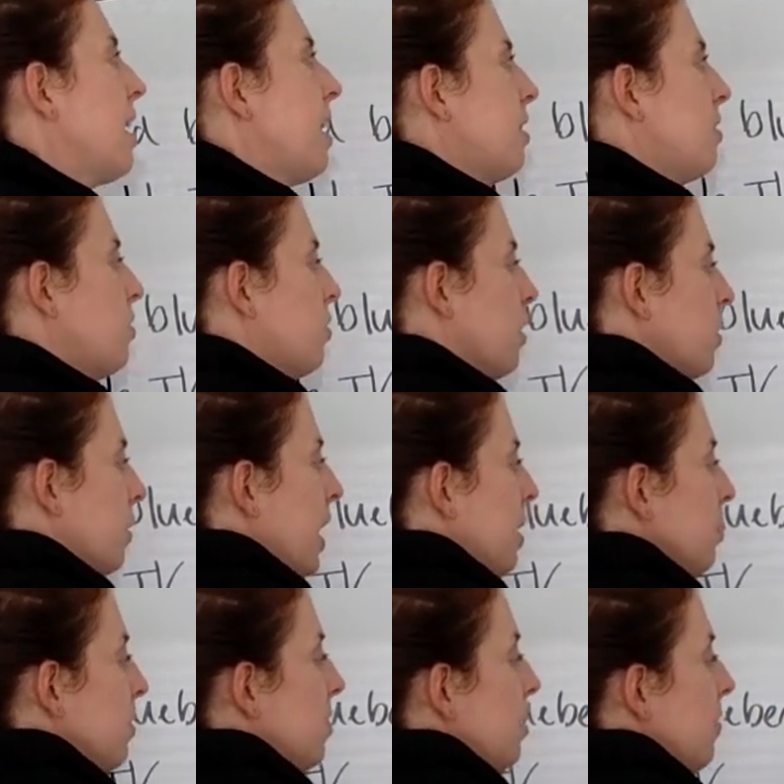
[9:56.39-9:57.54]
And so
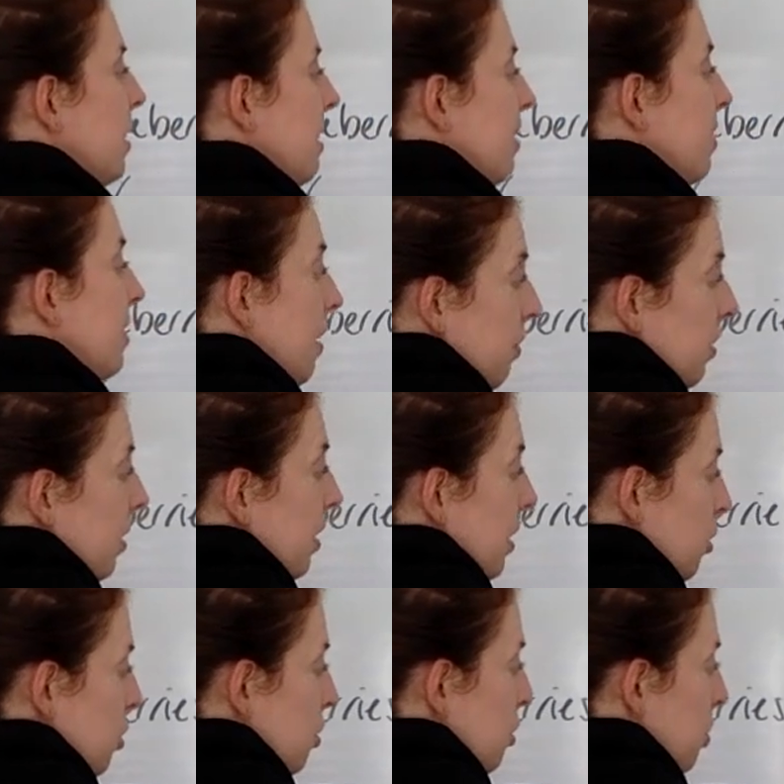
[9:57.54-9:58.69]
cable TV is definitely
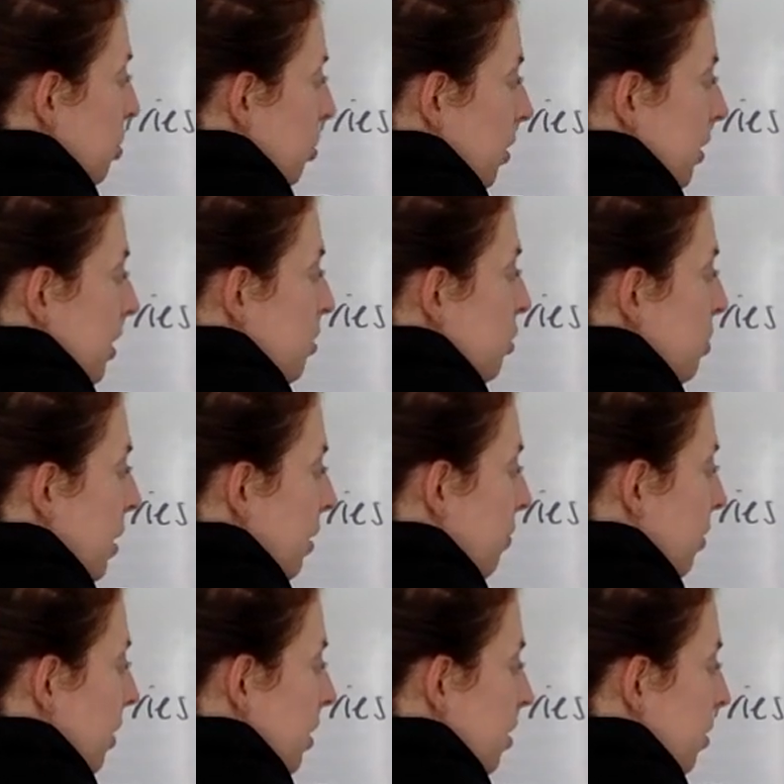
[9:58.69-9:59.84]
excludable. Unless you pay
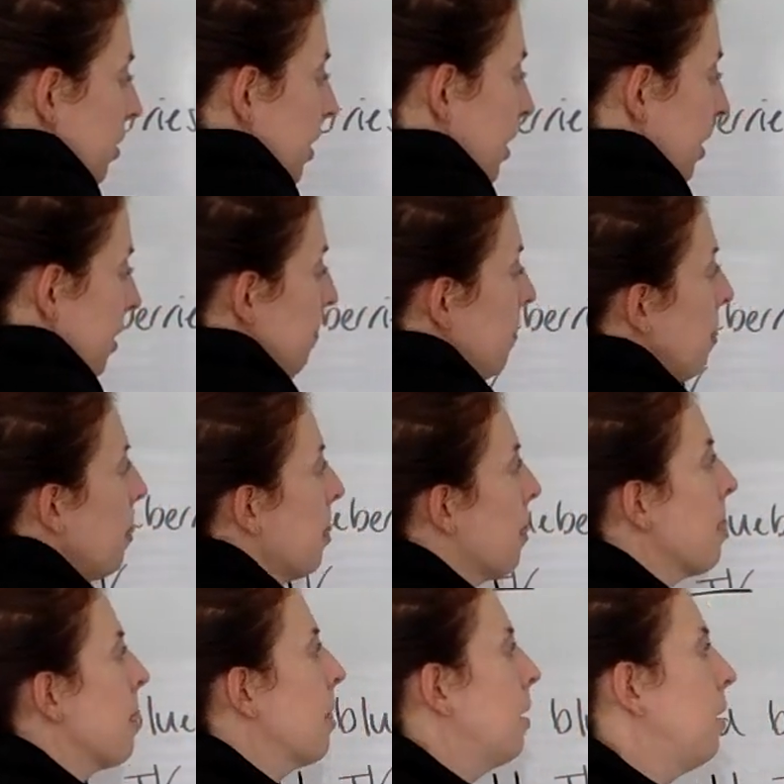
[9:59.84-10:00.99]
for it, you don't get it.
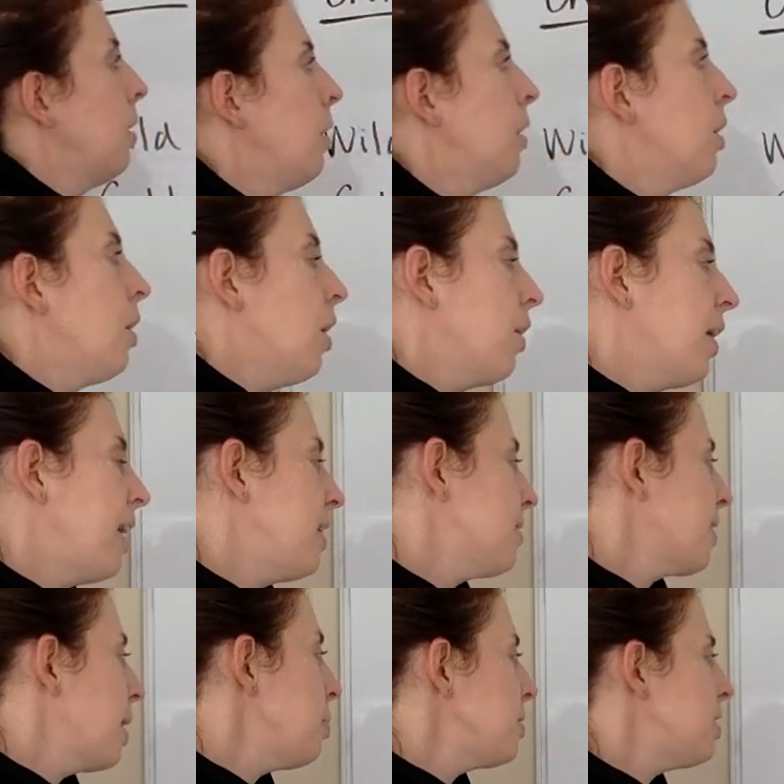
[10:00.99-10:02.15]
Okay, is
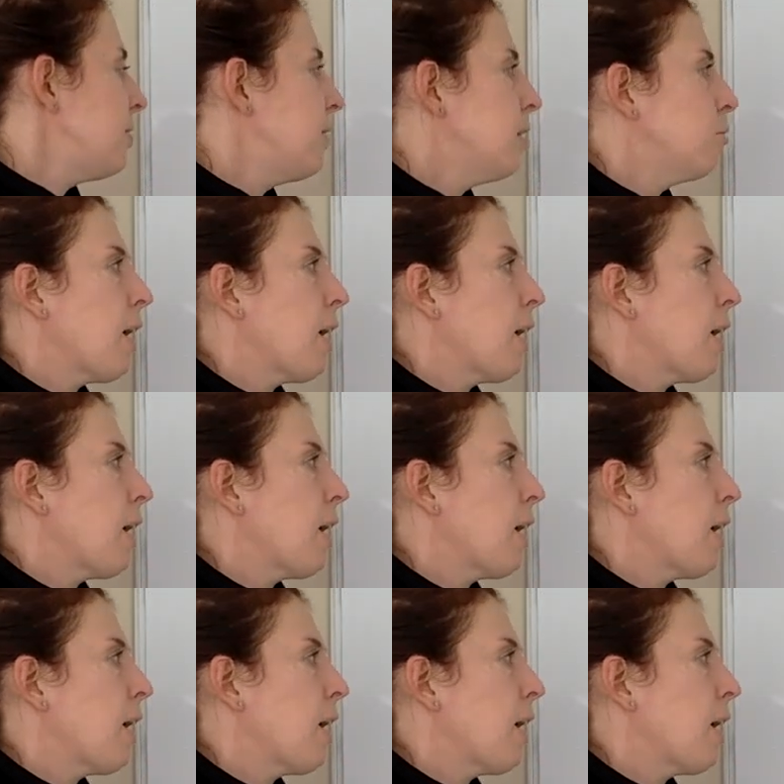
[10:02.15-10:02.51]
cable TV